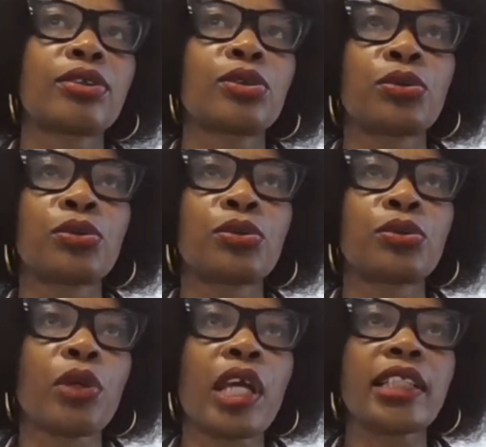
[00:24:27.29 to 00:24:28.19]
to
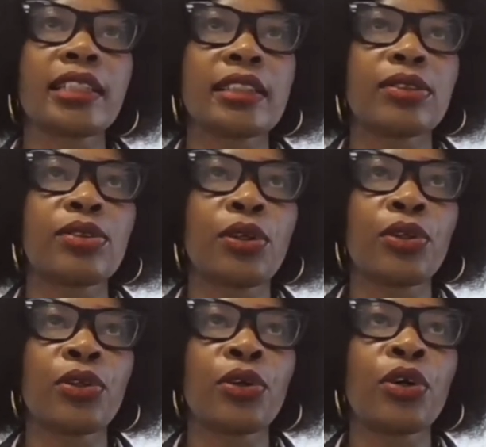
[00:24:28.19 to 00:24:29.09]
enter this
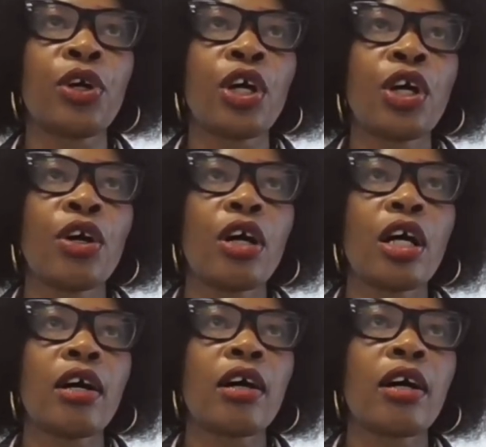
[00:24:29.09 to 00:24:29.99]
door?
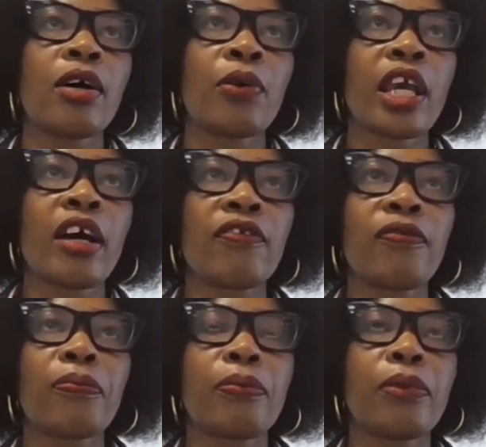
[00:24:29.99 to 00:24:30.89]
We
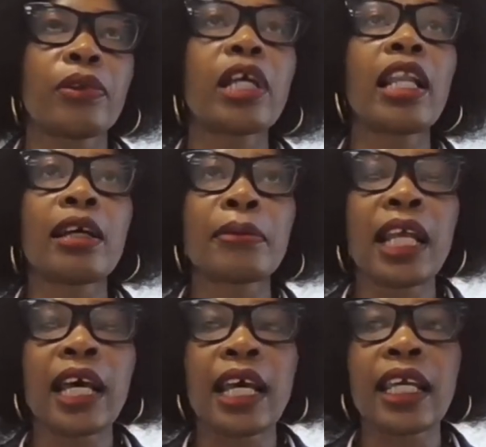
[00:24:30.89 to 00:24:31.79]
have
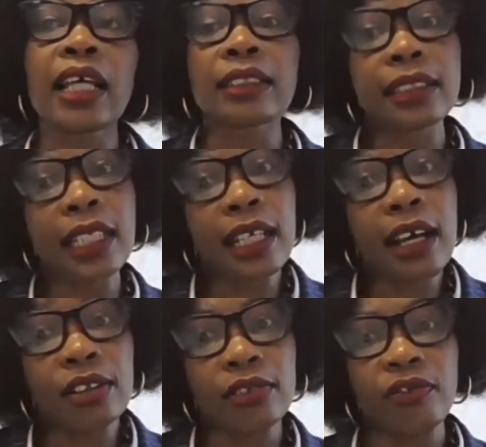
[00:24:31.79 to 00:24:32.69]
alumni at State
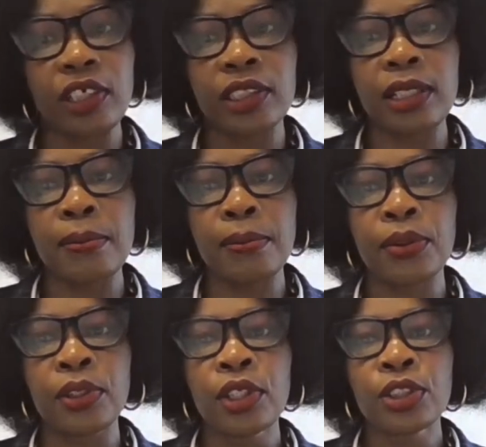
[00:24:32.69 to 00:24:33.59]
House, for
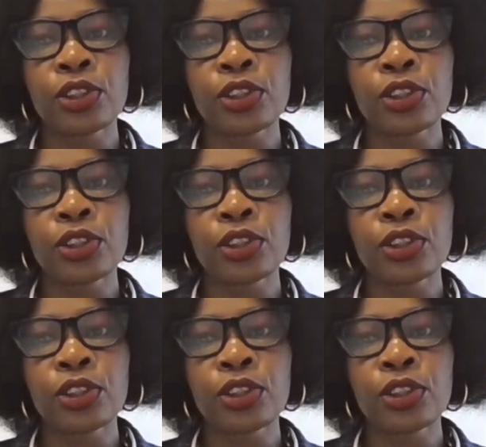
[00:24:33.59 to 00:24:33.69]
example.